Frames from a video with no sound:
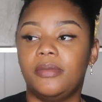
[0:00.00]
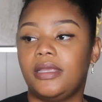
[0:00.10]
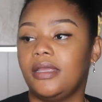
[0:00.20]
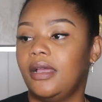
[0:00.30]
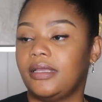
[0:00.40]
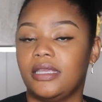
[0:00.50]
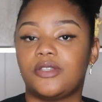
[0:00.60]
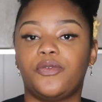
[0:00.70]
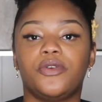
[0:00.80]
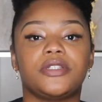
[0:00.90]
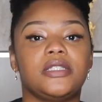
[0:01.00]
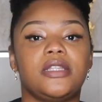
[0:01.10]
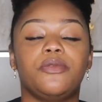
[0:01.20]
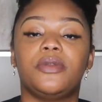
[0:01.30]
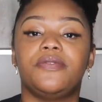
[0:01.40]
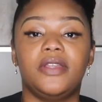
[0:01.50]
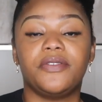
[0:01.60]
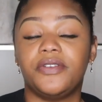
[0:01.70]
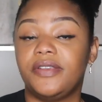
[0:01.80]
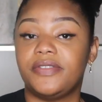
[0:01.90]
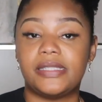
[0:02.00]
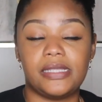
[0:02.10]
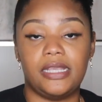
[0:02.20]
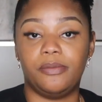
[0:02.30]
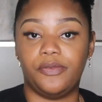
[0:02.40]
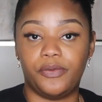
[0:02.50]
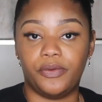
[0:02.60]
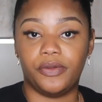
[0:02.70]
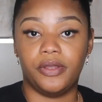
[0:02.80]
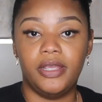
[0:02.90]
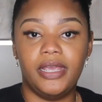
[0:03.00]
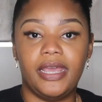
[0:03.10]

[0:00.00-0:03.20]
against forces that we've never even seen before,